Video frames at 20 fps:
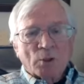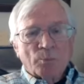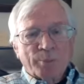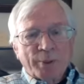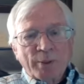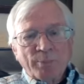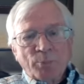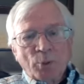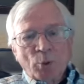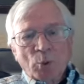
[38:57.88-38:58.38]

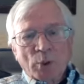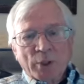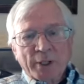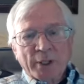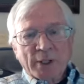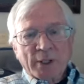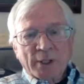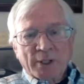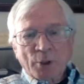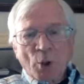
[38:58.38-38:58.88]
people
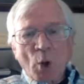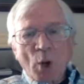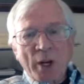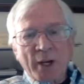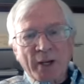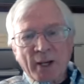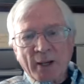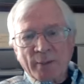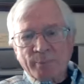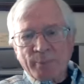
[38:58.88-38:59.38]
get
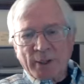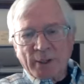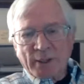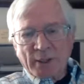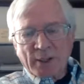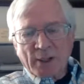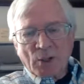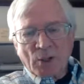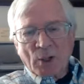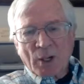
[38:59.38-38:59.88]
annoyed at me.
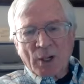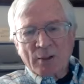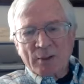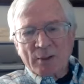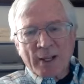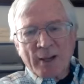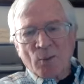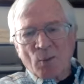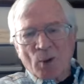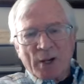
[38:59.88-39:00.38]

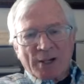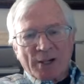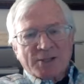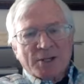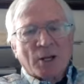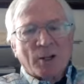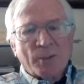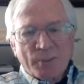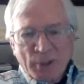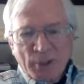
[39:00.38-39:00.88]
They want to
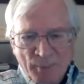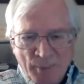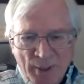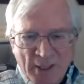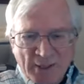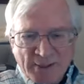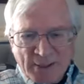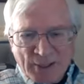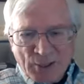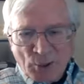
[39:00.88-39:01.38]
tell me
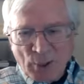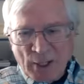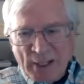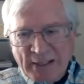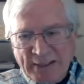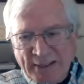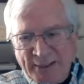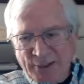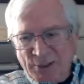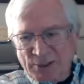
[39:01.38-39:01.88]
about their
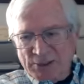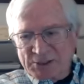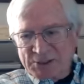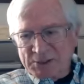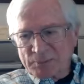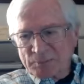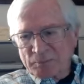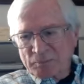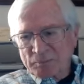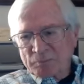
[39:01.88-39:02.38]

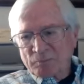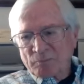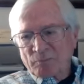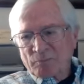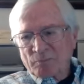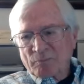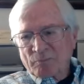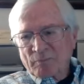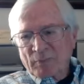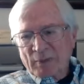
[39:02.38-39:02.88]
creditors,
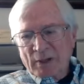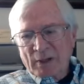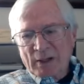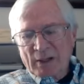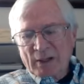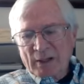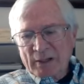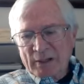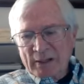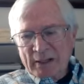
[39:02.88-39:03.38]

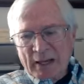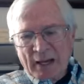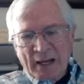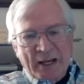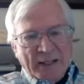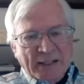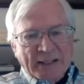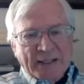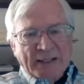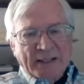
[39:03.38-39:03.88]
and
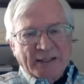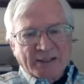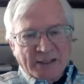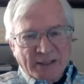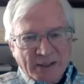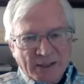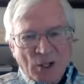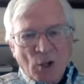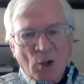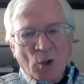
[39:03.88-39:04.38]
I need
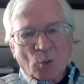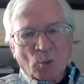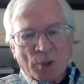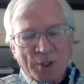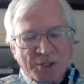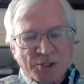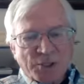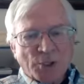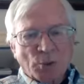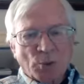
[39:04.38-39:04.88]
to know
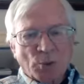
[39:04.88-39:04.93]
what